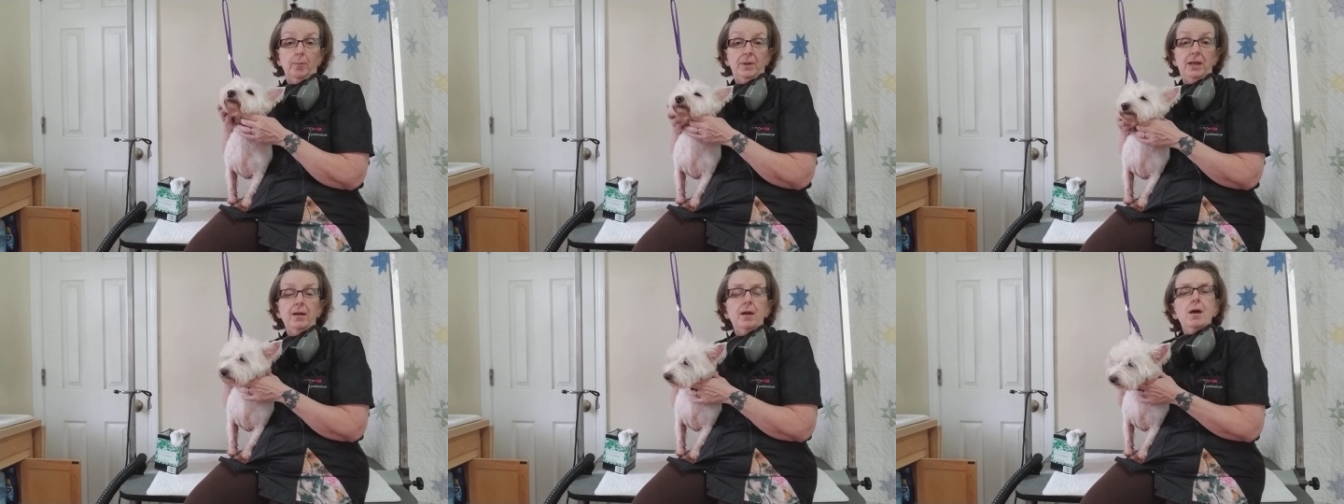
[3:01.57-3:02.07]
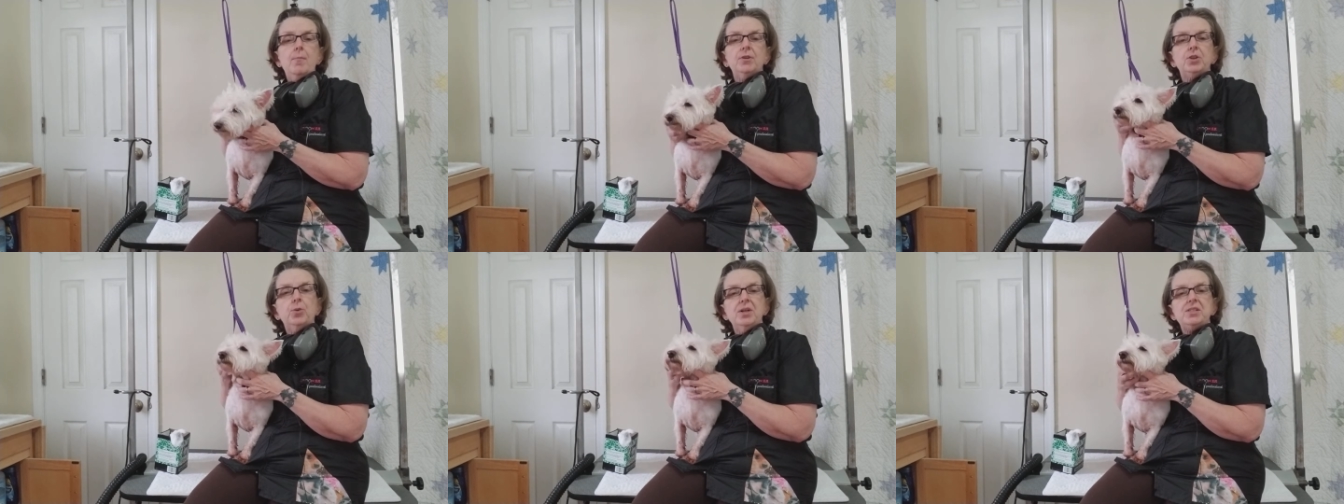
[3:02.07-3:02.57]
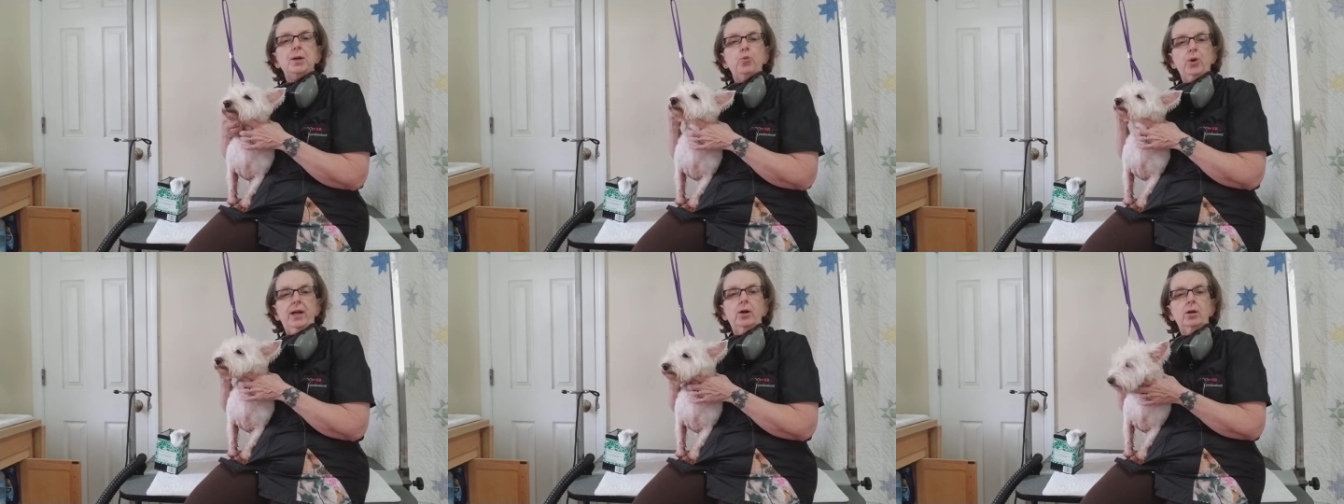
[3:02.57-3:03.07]
me. But the ones I
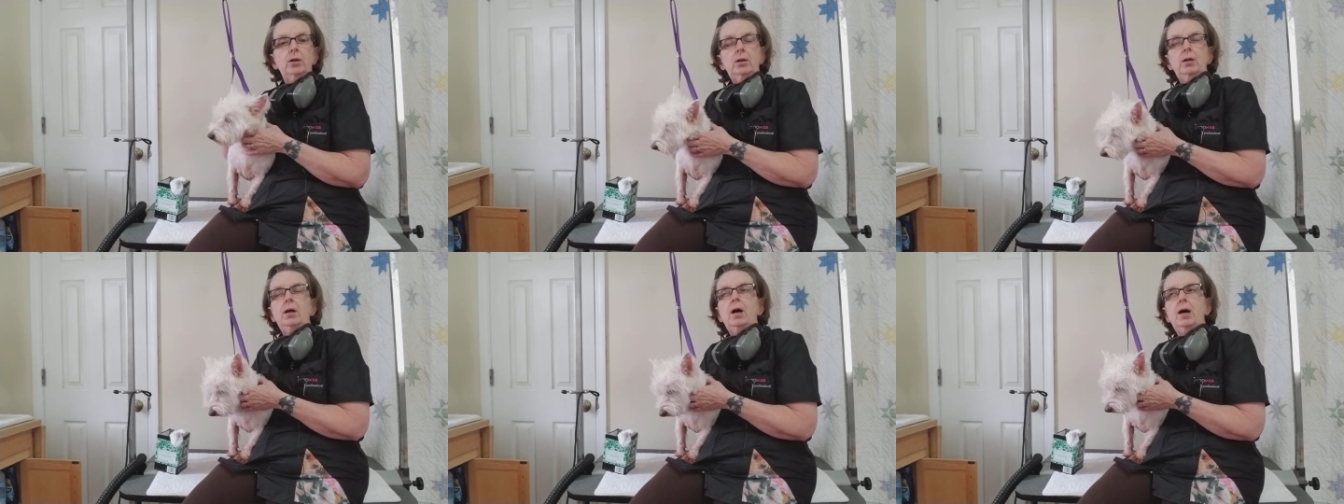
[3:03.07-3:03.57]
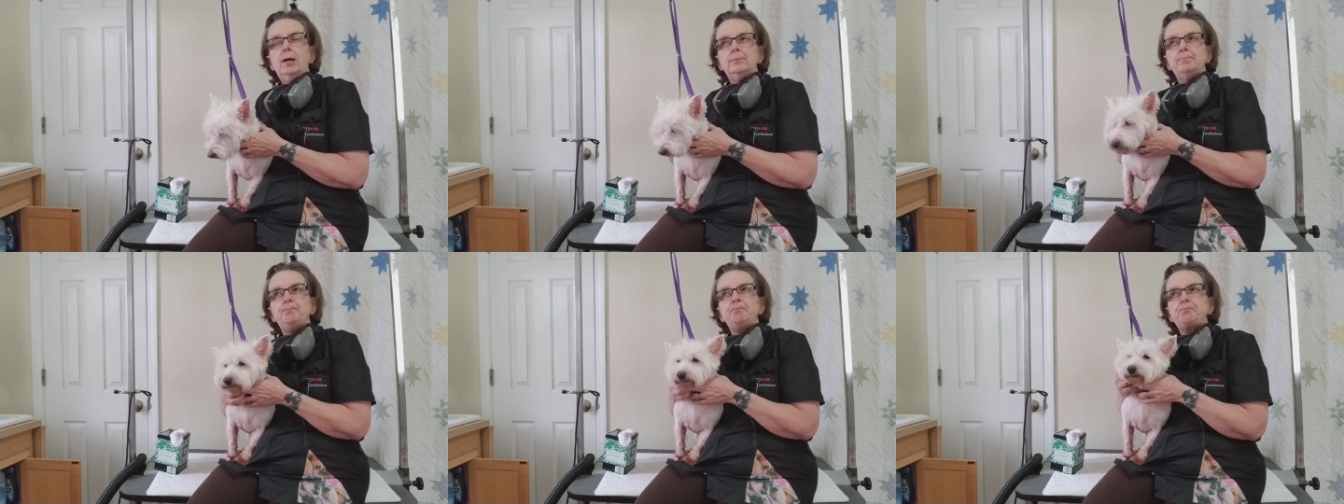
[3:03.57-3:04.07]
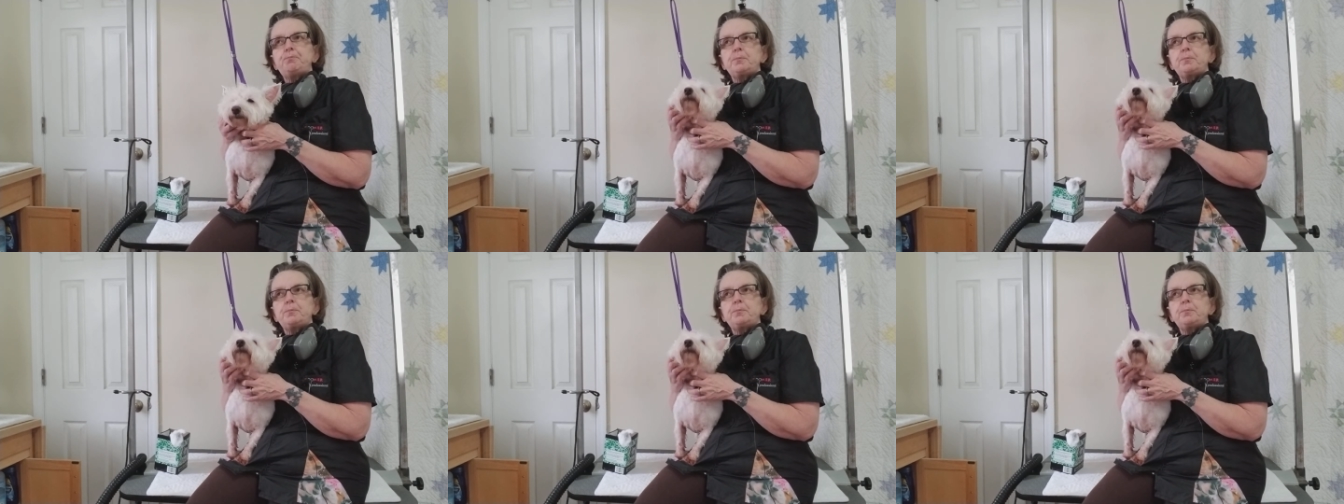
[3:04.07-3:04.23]
wear, um,